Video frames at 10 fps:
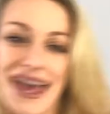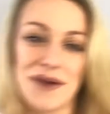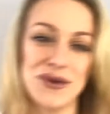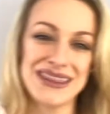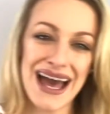yeah,
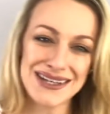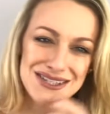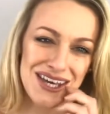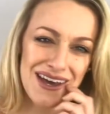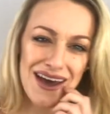with that
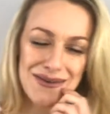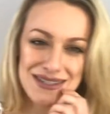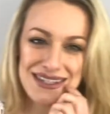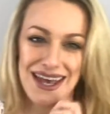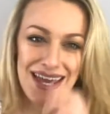skirt, I would
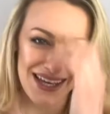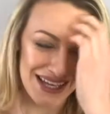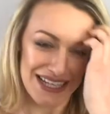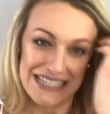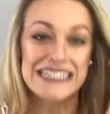say
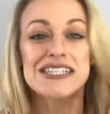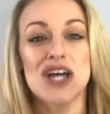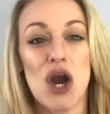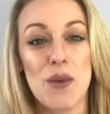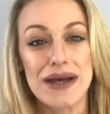
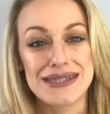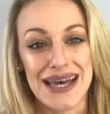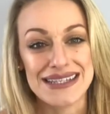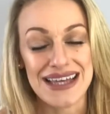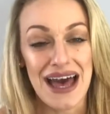go a
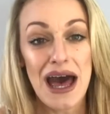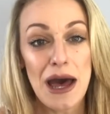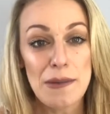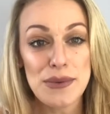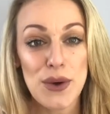size
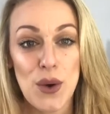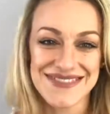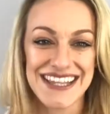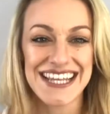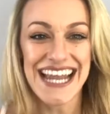up.
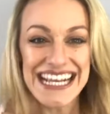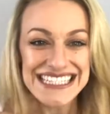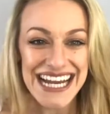The next